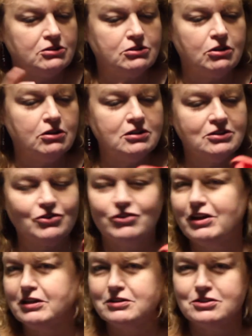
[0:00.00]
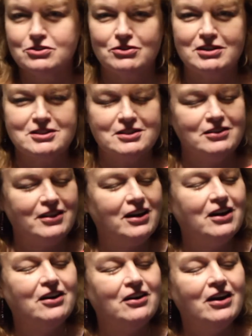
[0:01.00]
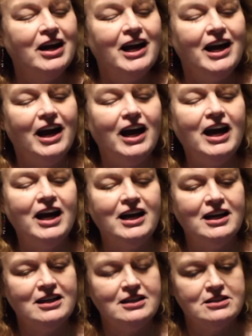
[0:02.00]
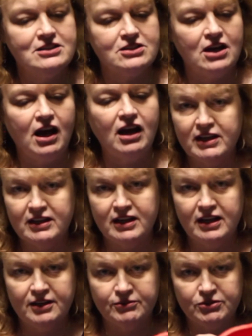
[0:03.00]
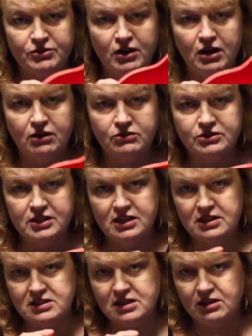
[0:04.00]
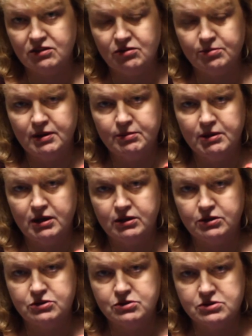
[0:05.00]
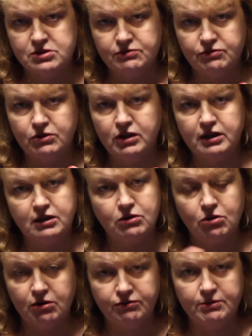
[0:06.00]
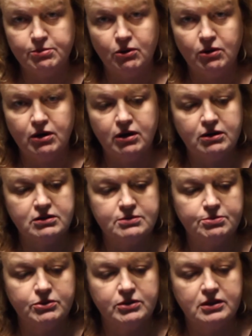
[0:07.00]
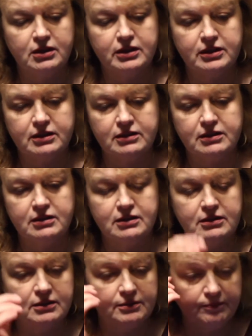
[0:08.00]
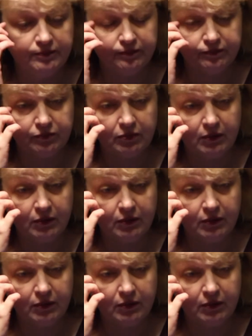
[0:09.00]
charge for that distressing there. And after the holidays, I thought maybe I could use it for like a coffee bar to put like, you